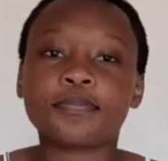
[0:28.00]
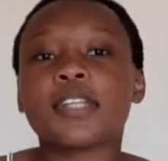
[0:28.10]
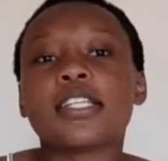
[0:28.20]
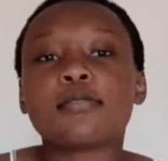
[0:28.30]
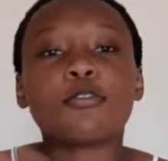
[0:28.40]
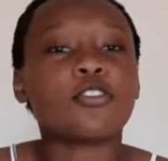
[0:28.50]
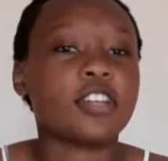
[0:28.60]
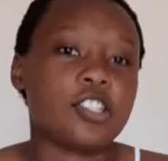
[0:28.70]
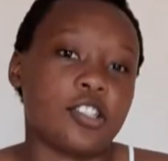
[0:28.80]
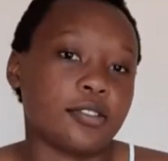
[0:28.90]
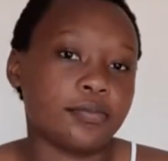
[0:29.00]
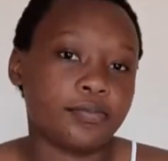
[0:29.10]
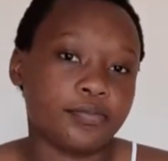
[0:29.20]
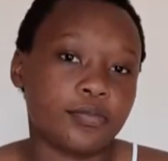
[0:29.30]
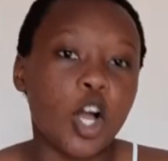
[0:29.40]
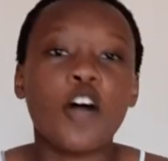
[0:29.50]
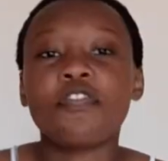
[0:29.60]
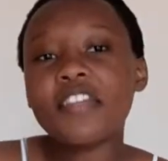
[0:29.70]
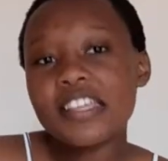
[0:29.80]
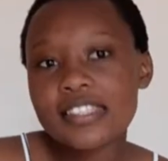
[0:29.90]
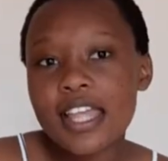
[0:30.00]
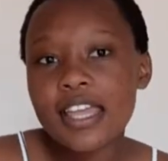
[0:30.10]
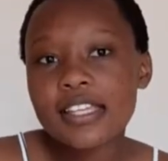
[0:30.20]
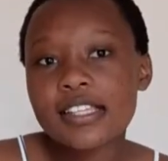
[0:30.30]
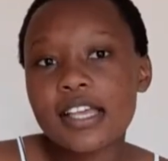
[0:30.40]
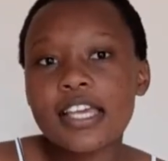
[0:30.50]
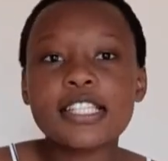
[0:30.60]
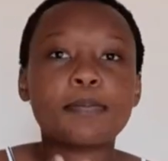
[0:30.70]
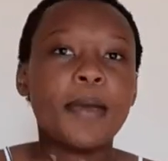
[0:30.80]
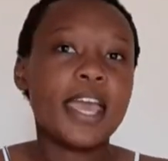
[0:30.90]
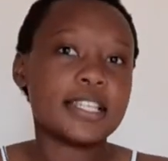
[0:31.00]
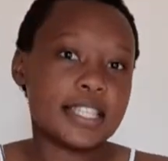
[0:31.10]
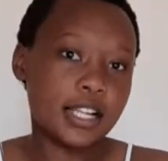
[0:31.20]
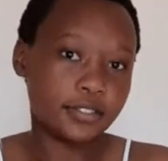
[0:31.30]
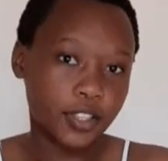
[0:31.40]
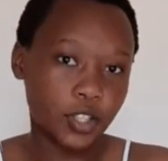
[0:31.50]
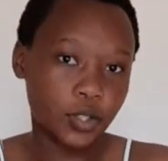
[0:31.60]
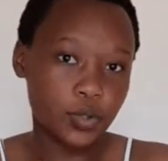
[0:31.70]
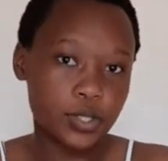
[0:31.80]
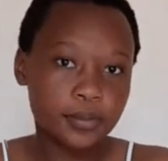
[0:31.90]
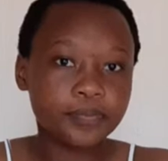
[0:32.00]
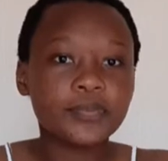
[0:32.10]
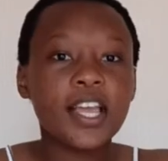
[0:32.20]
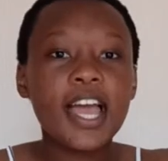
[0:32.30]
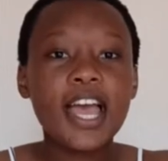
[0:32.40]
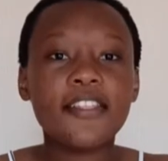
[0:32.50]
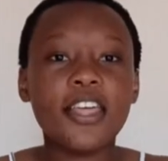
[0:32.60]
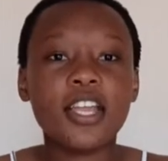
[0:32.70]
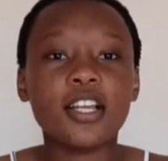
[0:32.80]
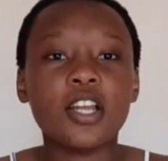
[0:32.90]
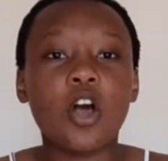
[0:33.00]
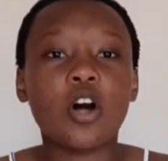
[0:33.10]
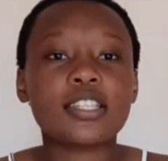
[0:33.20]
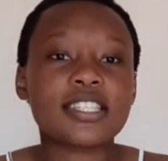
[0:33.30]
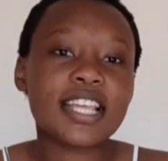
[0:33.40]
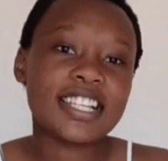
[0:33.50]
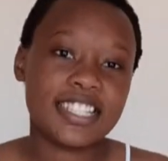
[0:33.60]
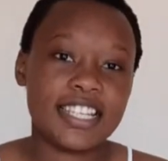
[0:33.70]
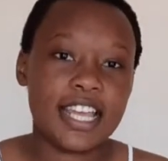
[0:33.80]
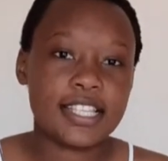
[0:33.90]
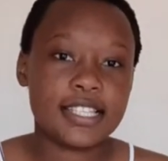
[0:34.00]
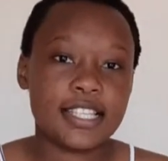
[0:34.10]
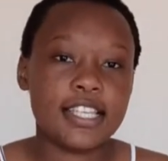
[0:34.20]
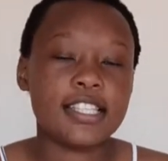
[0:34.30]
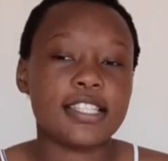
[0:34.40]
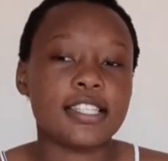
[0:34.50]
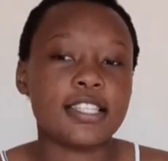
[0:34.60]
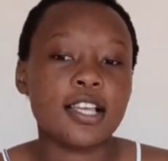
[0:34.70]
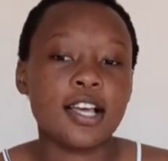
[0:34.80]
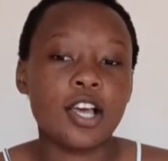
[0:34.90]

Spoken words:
it's motivation. On Thursdays, it's personal videos. And then on Saturdays, it's